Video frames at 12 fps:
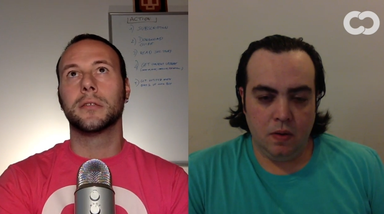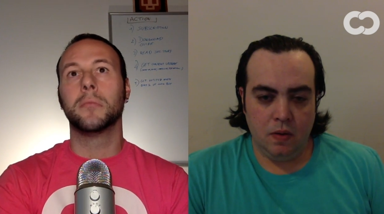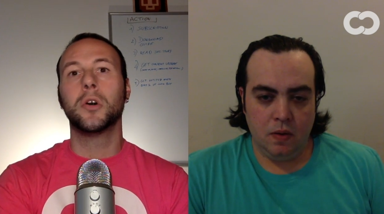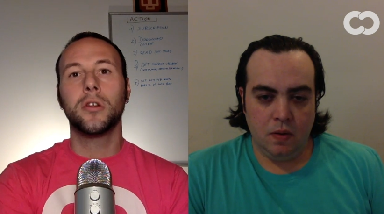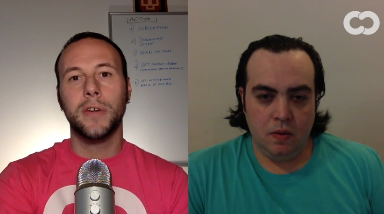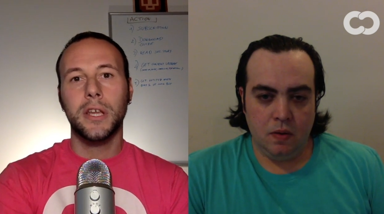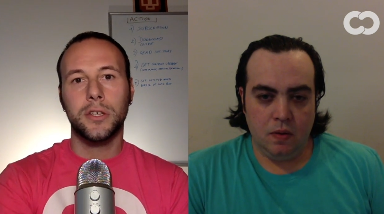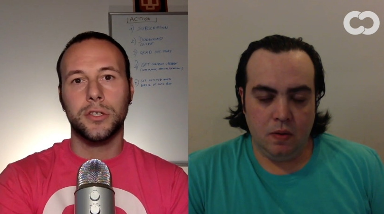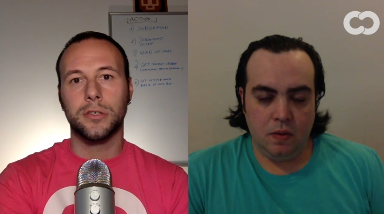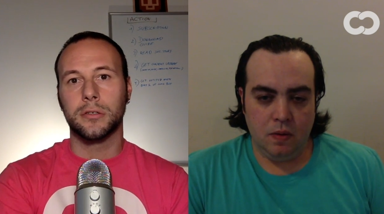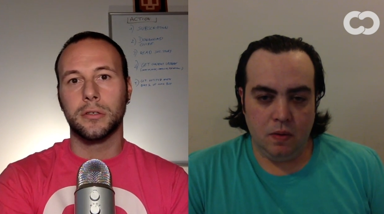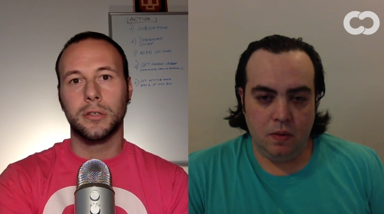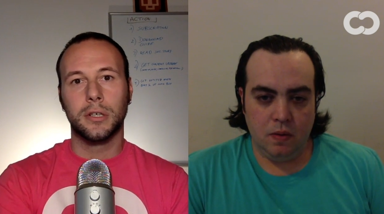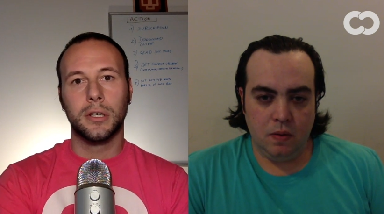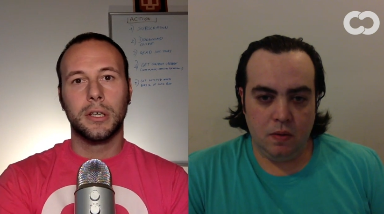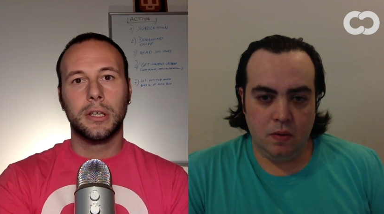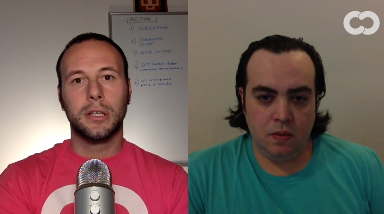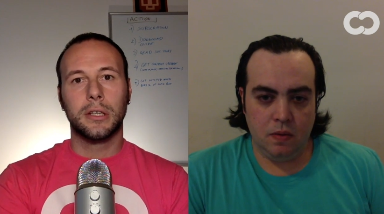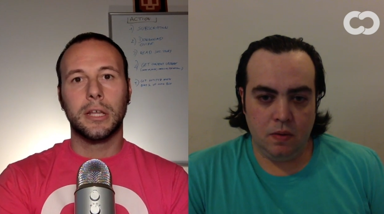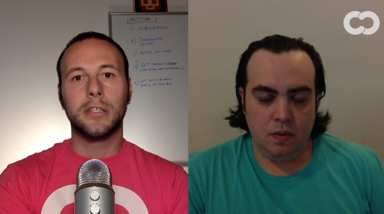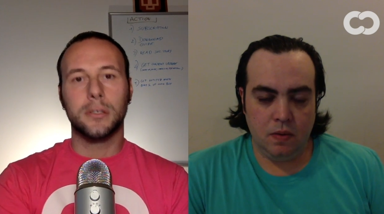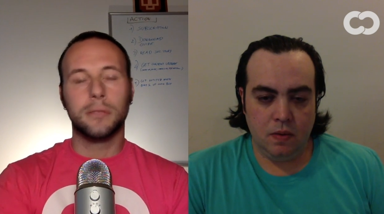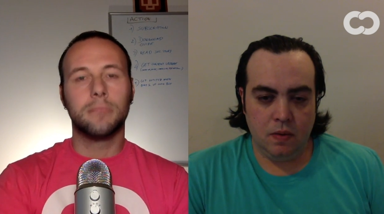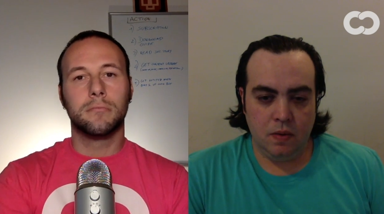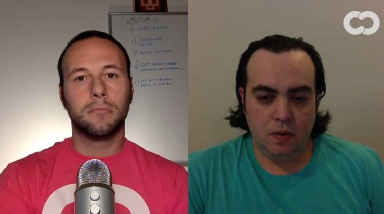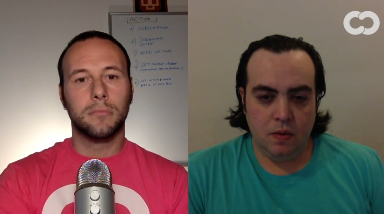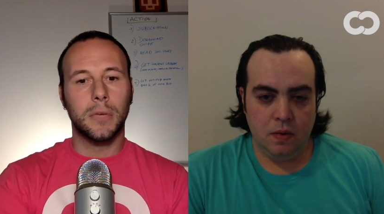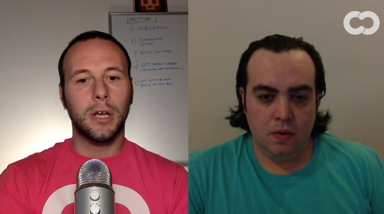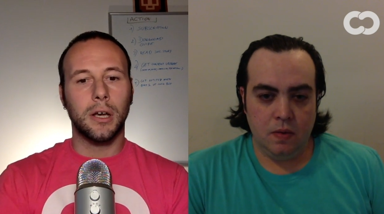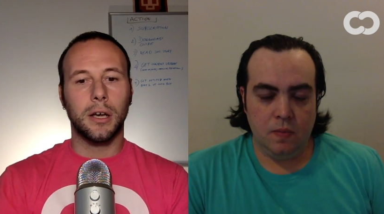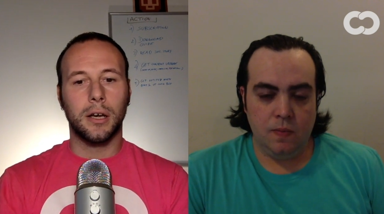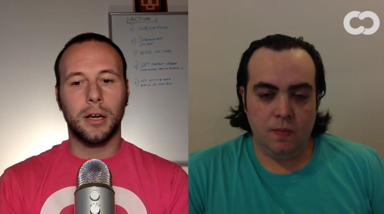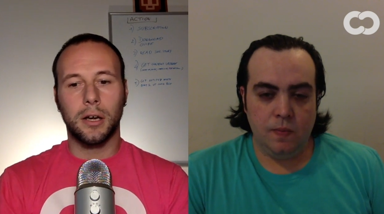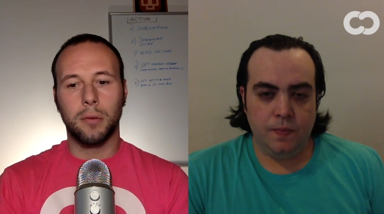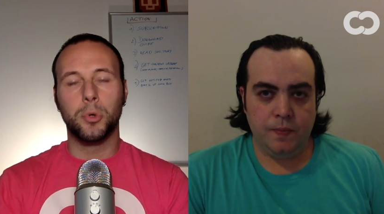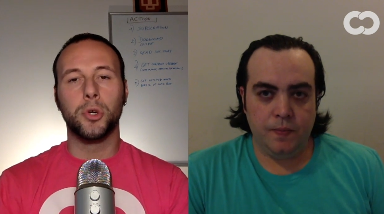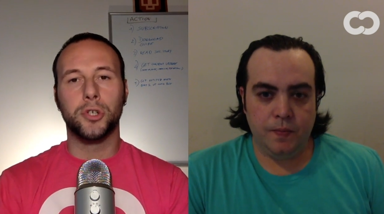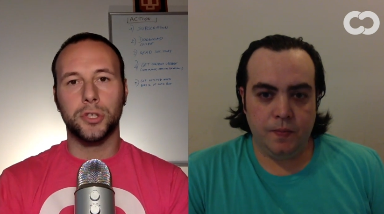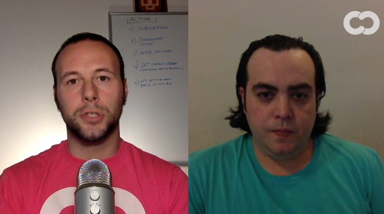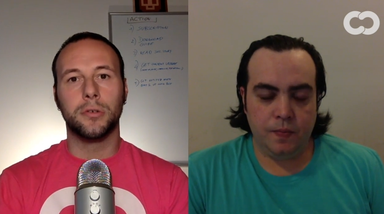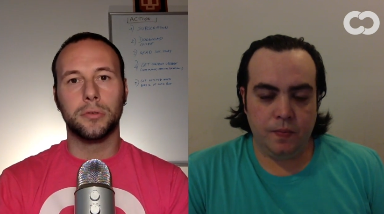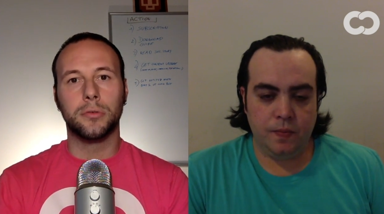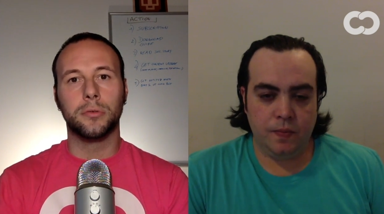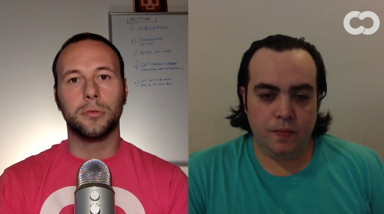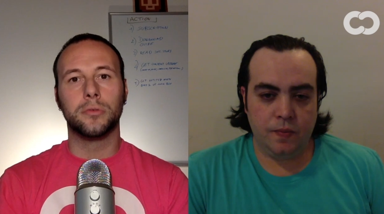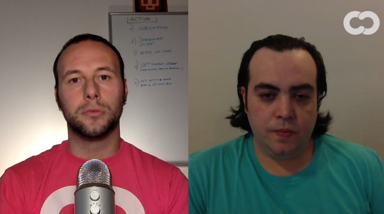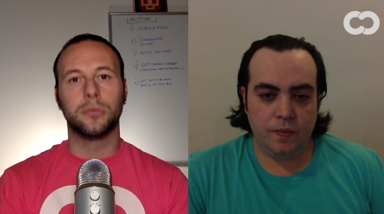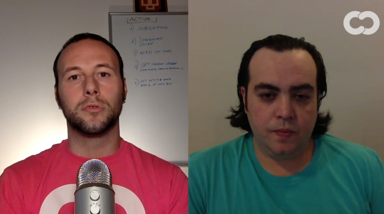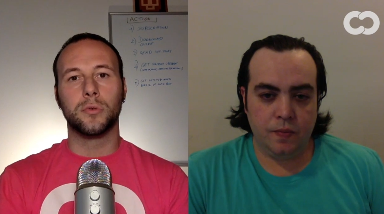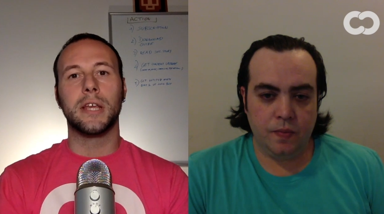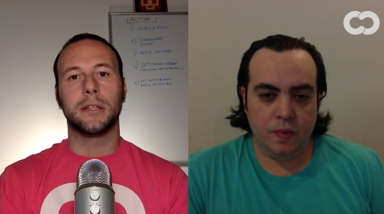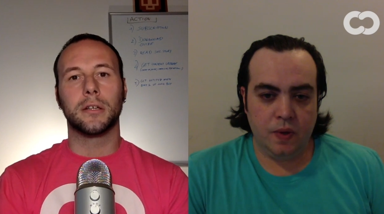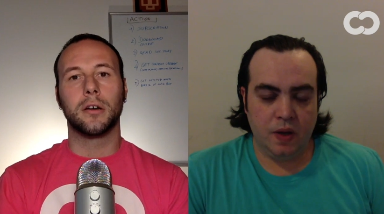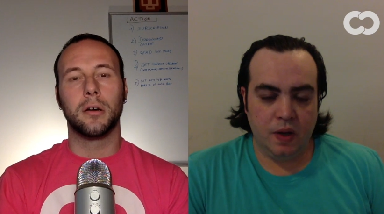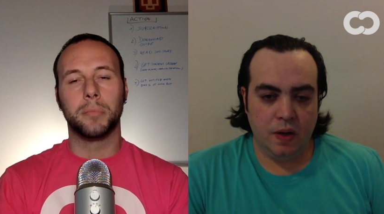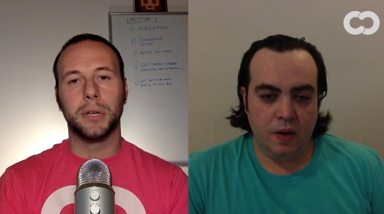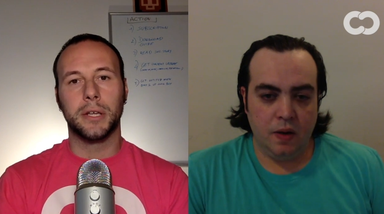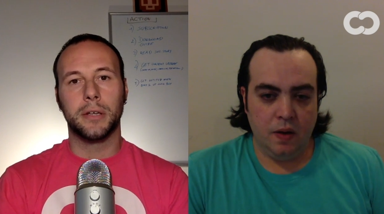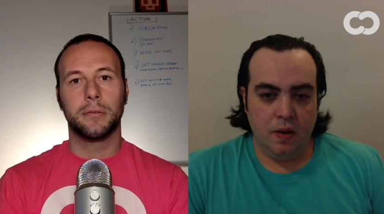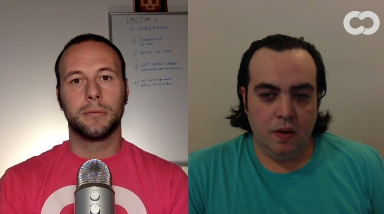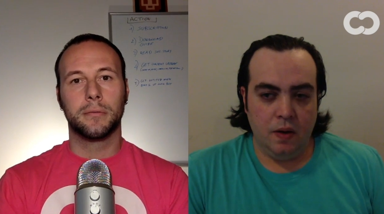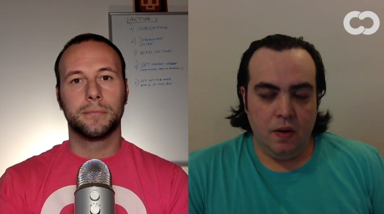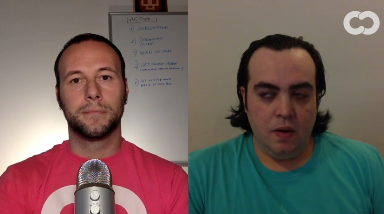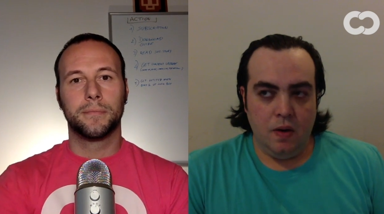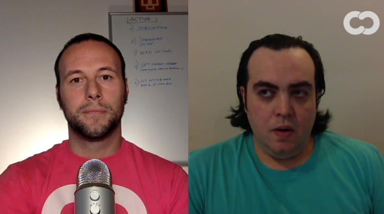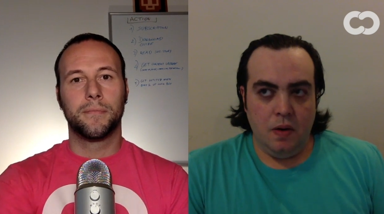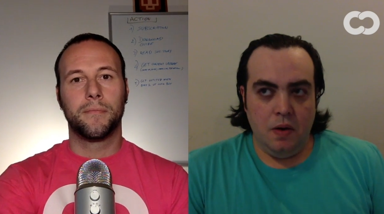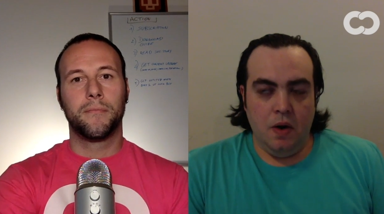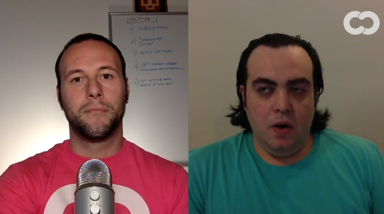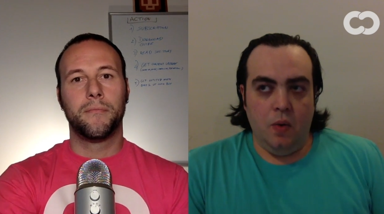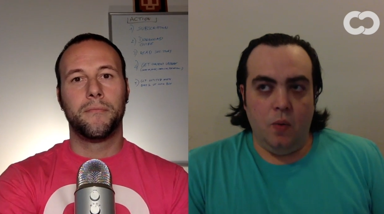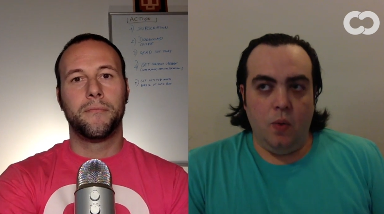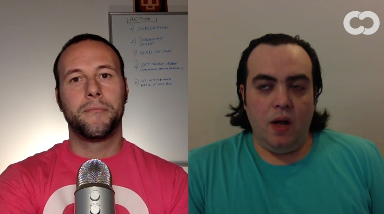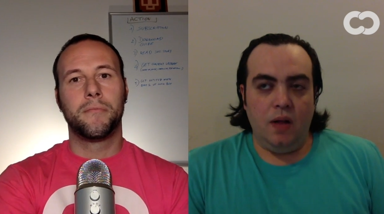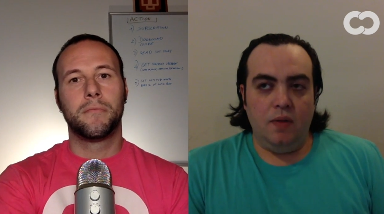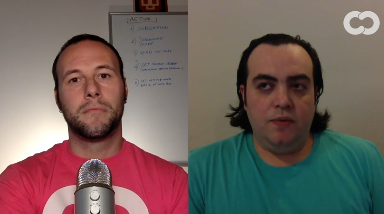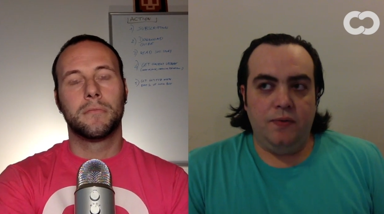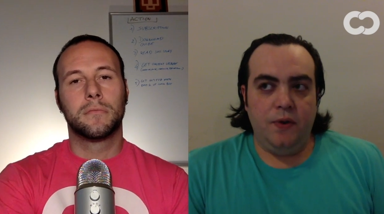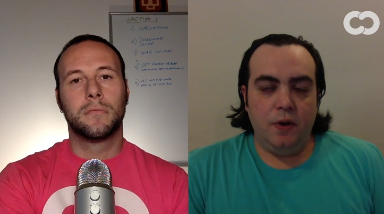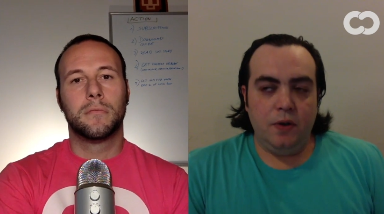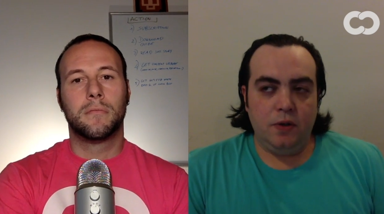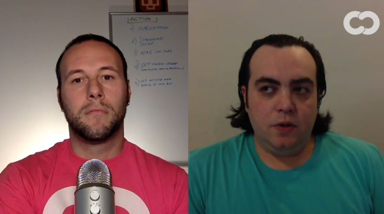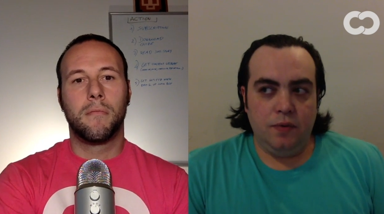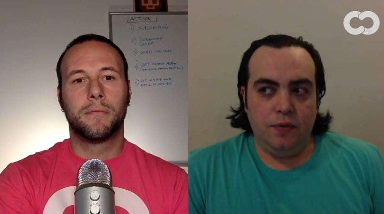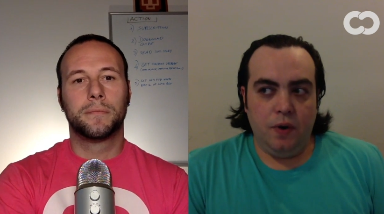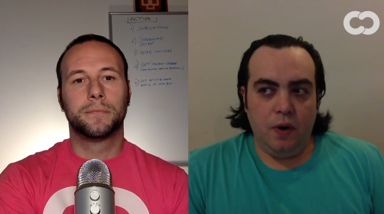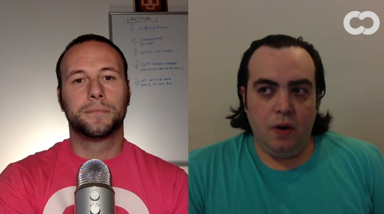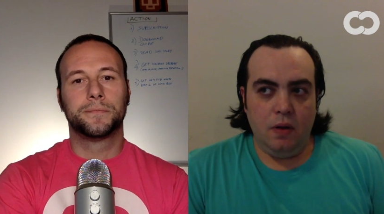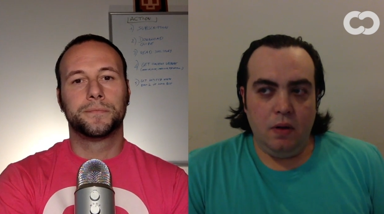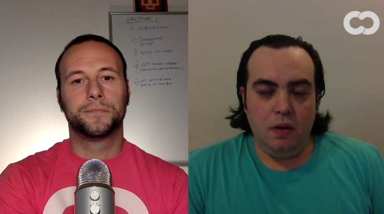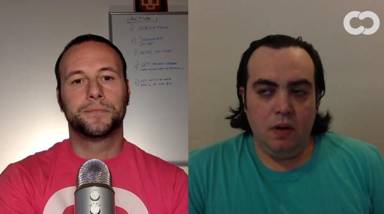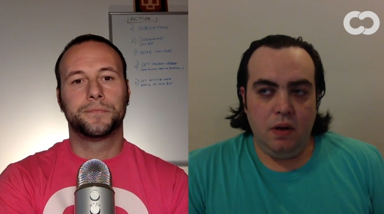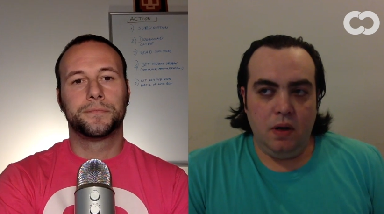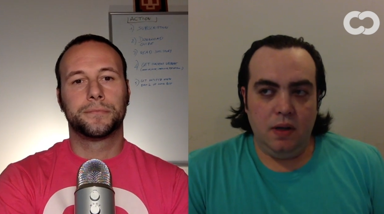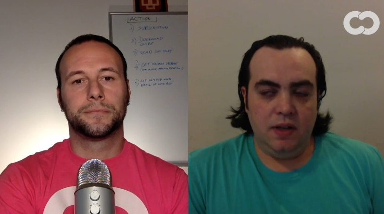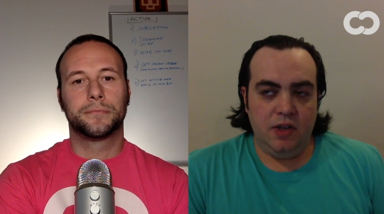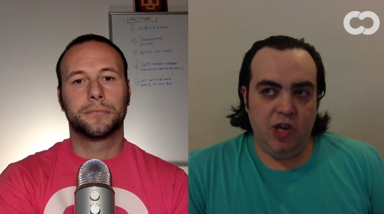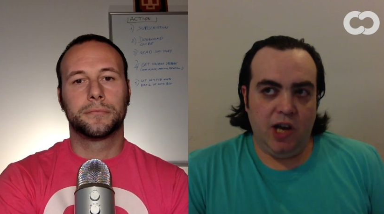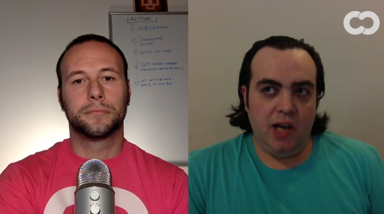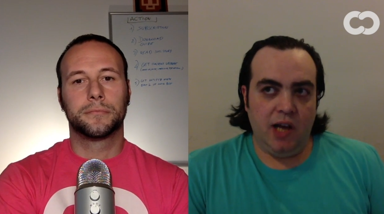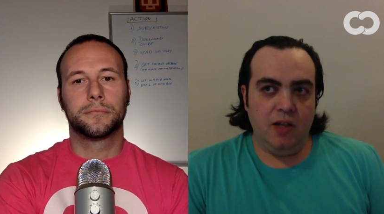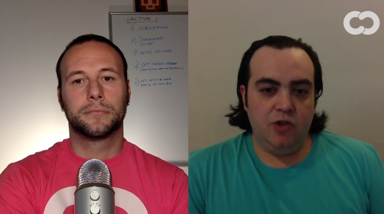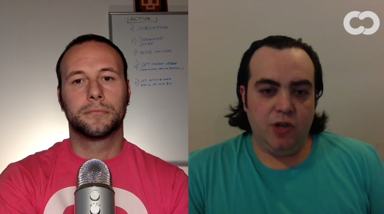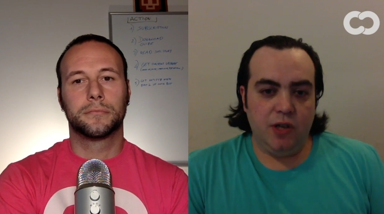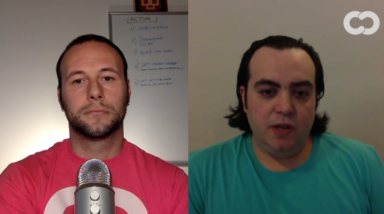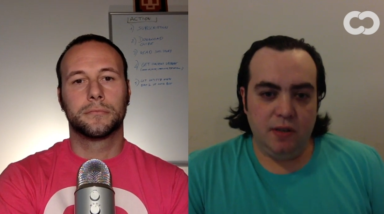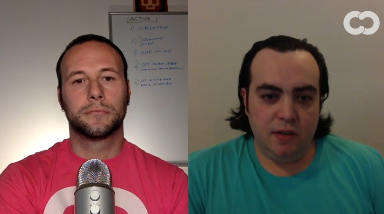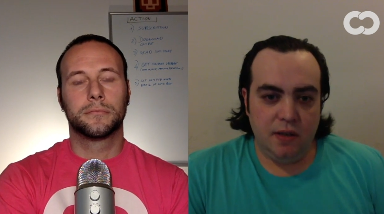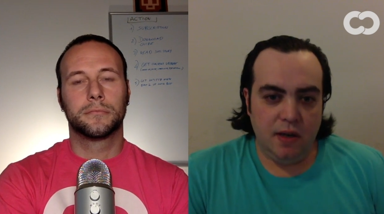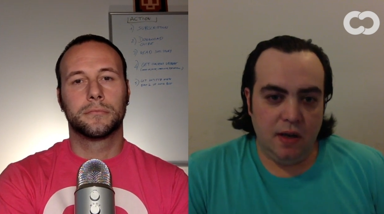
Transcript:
Speaker 1: the motivation that uh, pushed you to to create a company
Speaker 2: well, first of all, the challenges.